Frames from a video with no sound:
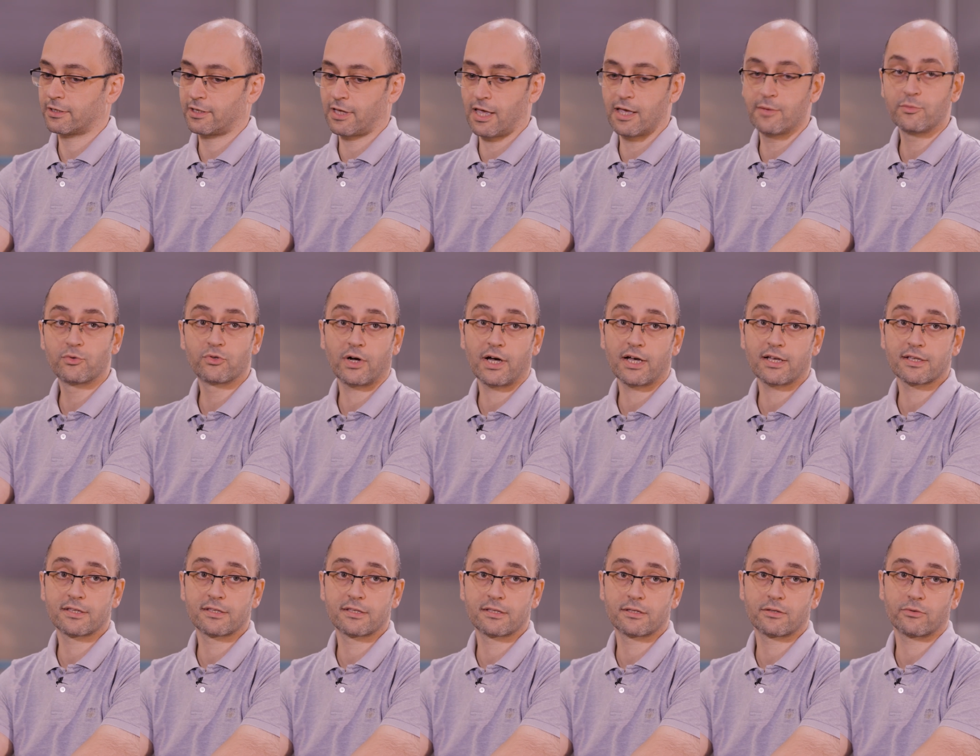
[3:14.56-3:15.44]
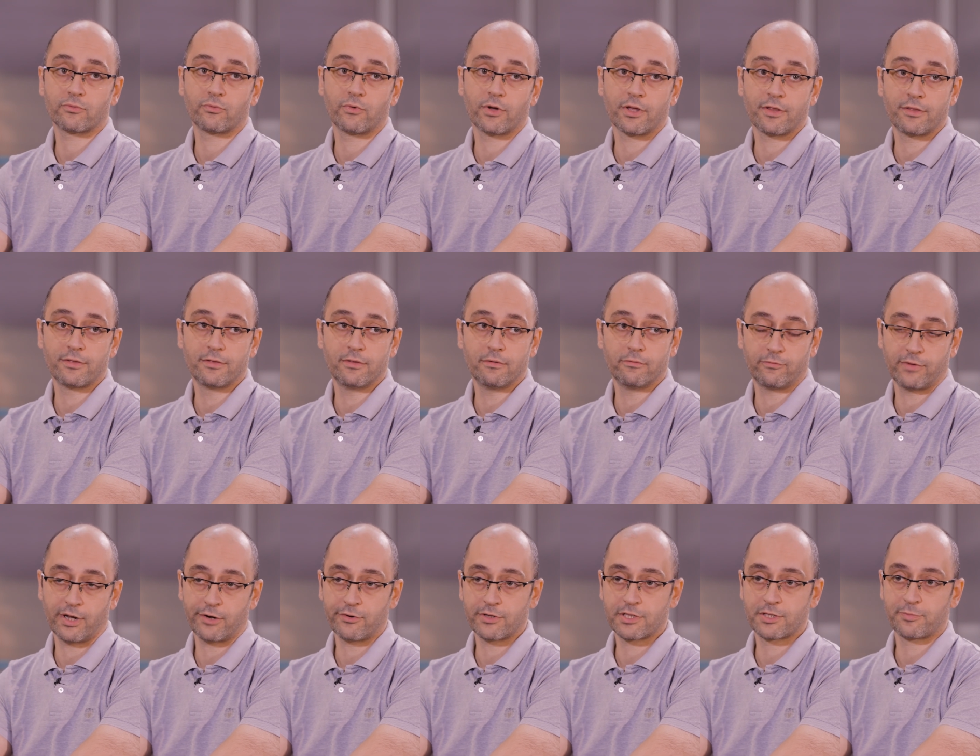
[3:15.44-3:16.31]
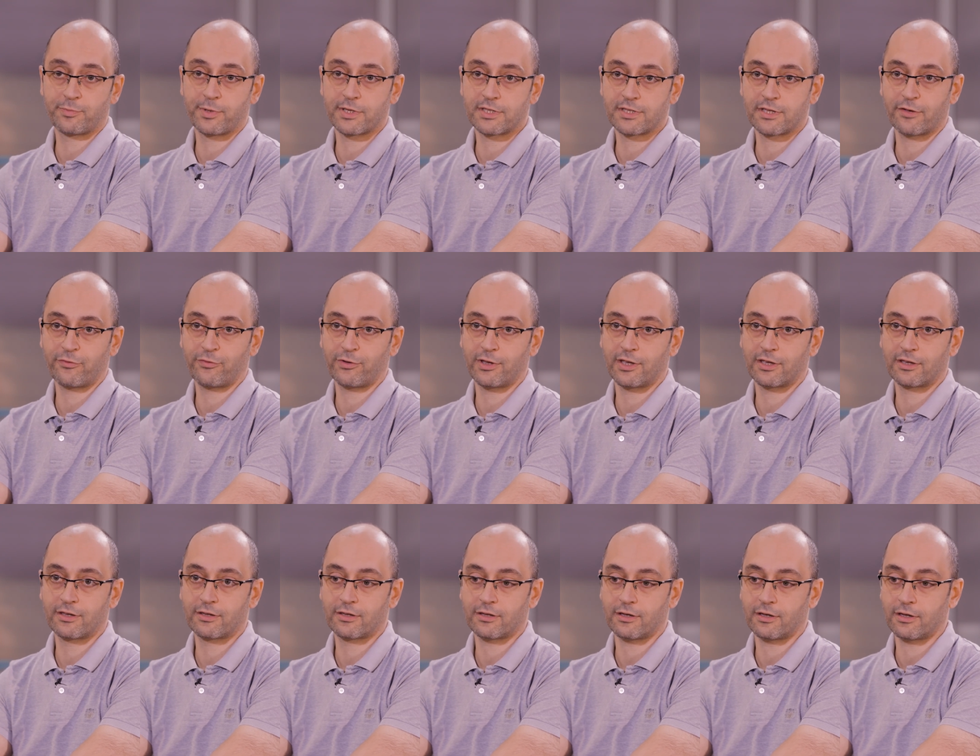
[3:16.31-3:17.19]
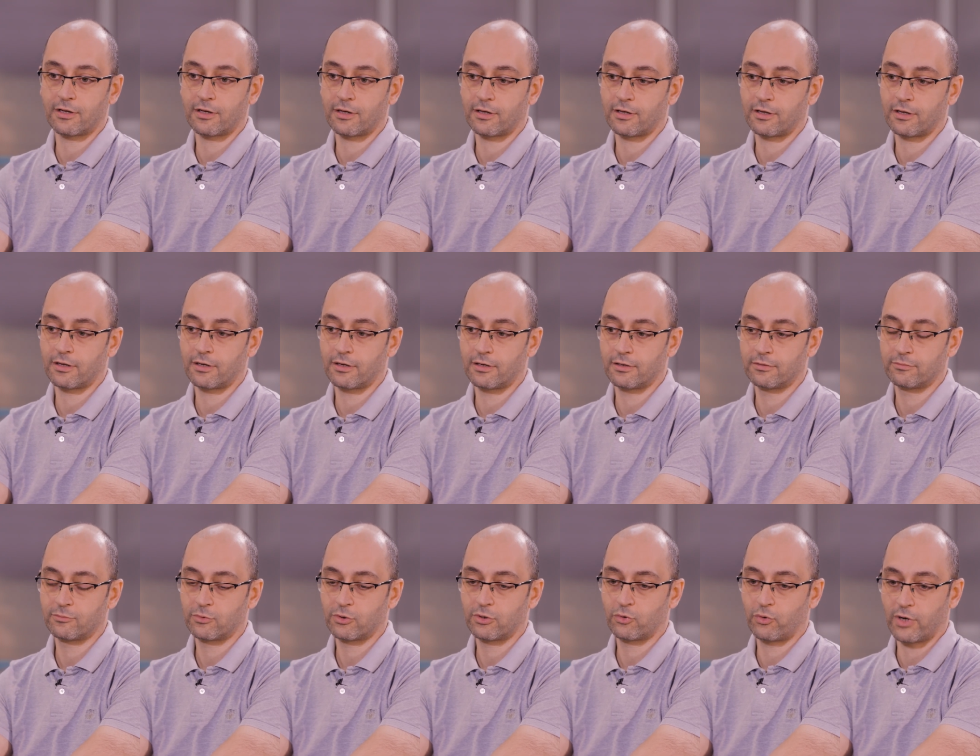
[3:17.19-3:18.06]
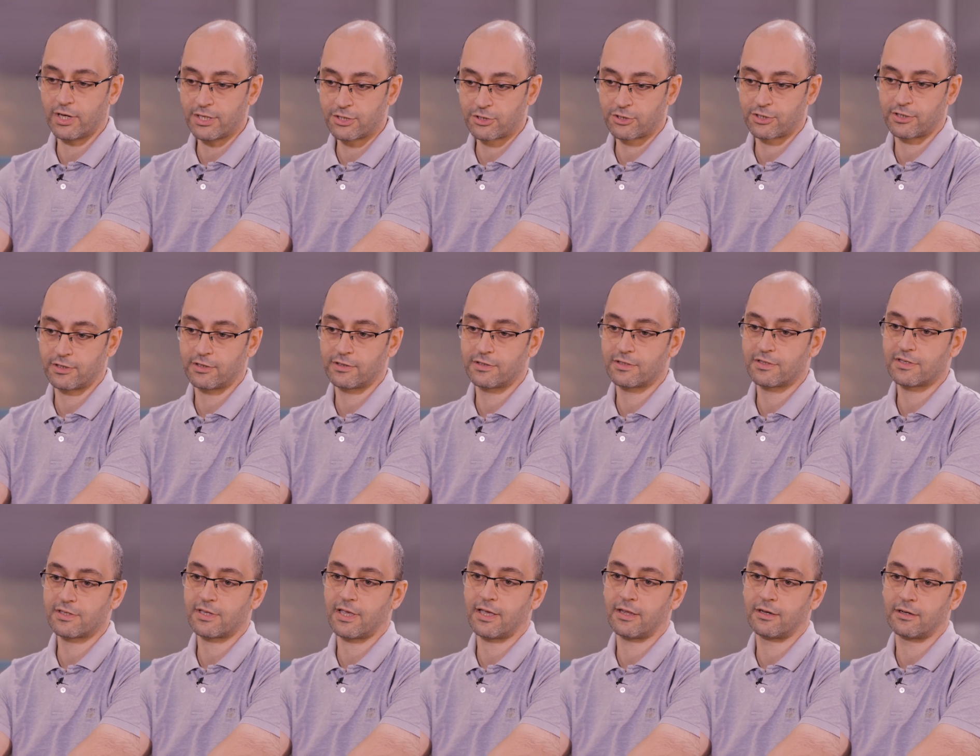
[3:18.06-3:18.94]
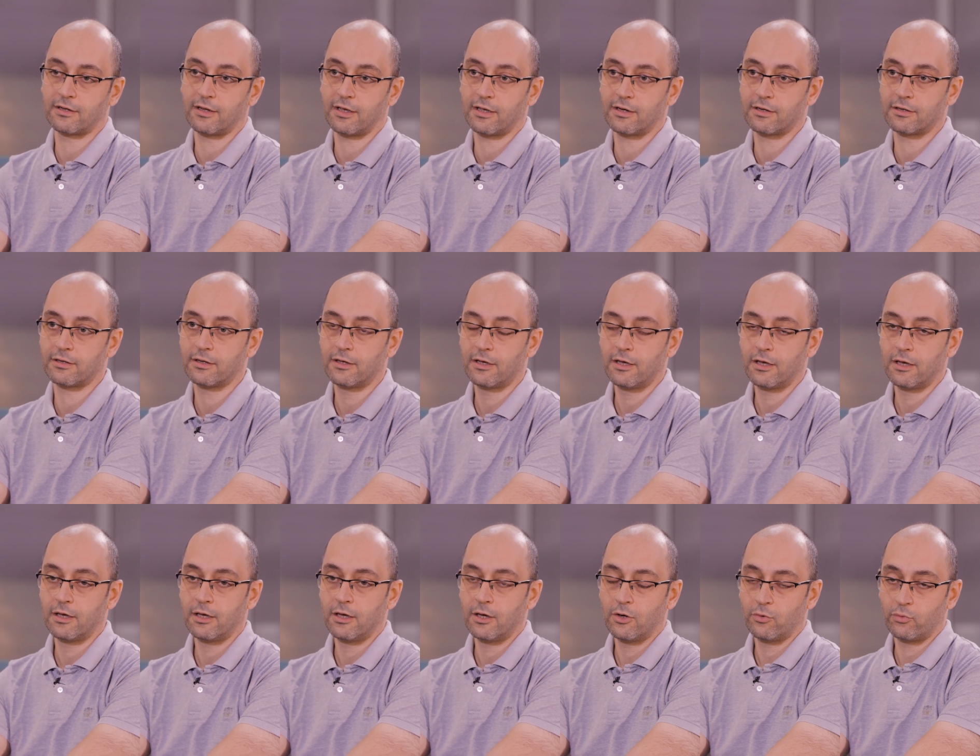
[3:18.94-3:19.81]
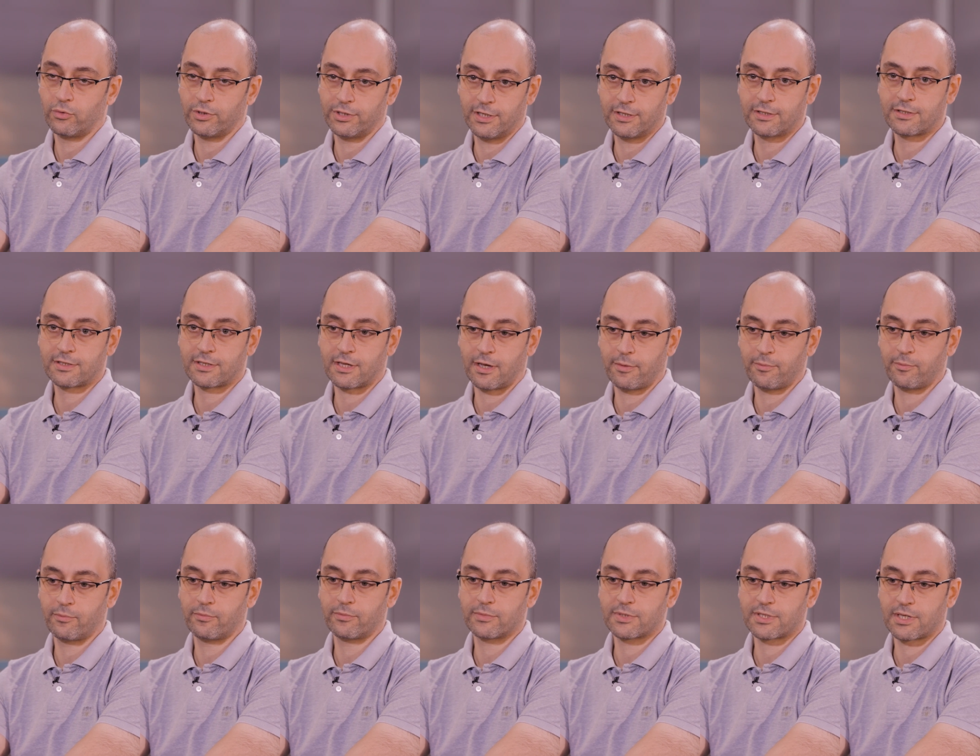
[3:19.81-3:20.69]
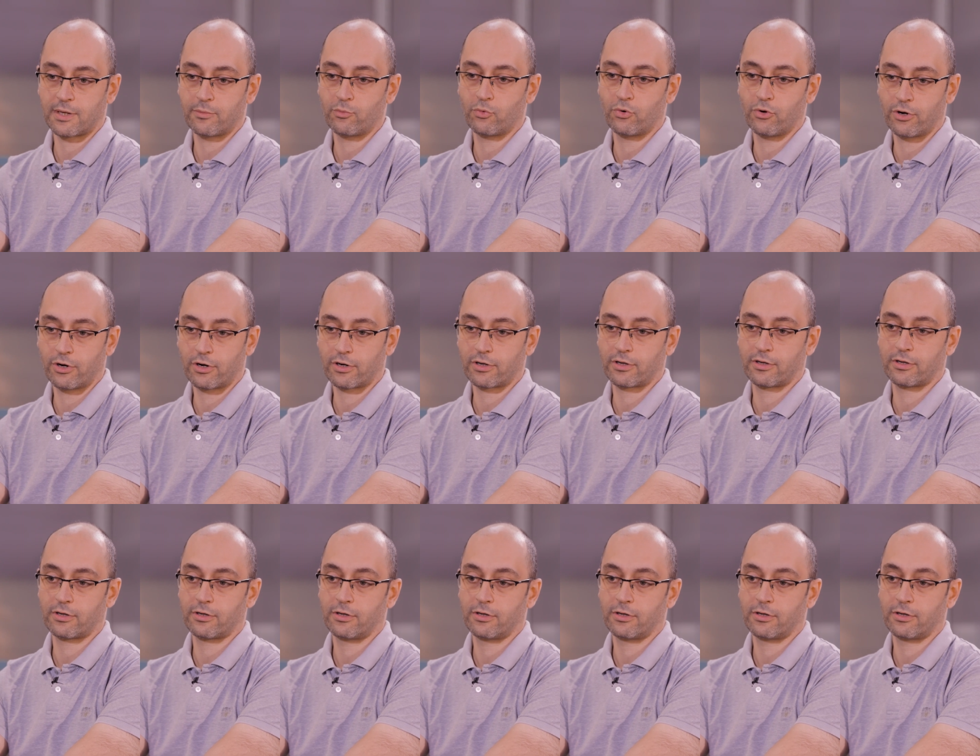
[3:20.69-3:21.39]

came to us with very specific questions, and we did some work